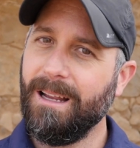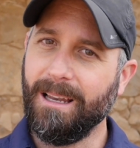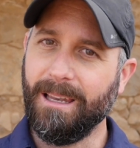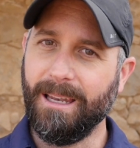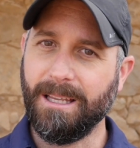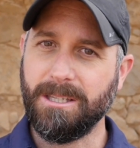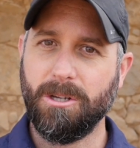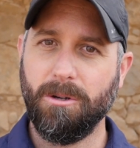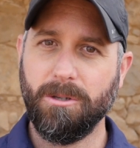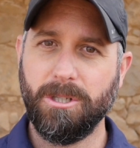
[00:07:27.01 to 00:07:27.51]

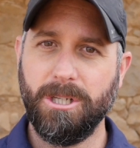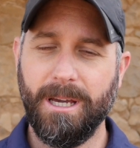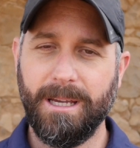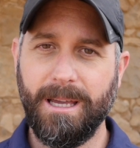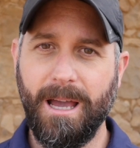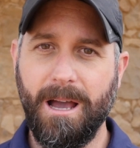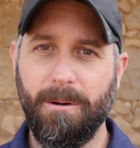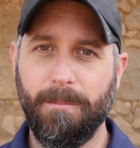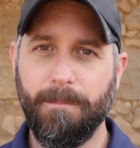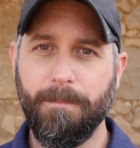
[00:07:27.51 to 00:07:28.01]
let's go check
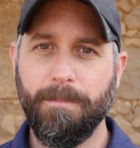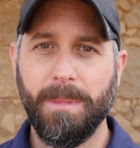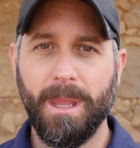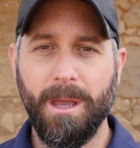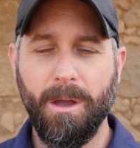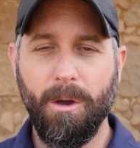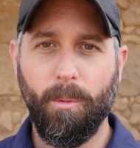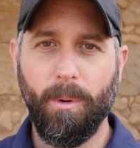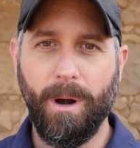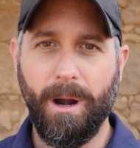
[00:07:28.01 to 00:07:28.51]
out
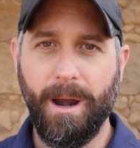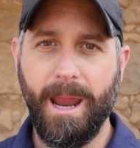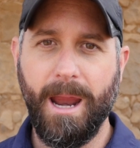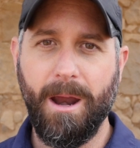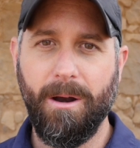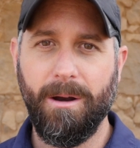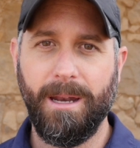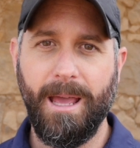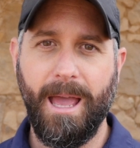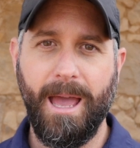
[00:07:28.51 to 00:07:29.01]
where
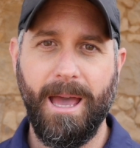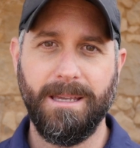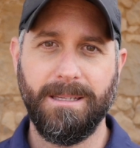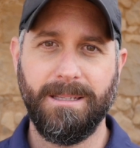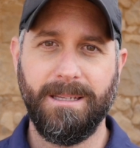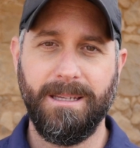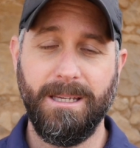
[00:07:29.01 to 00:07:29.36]
Herod had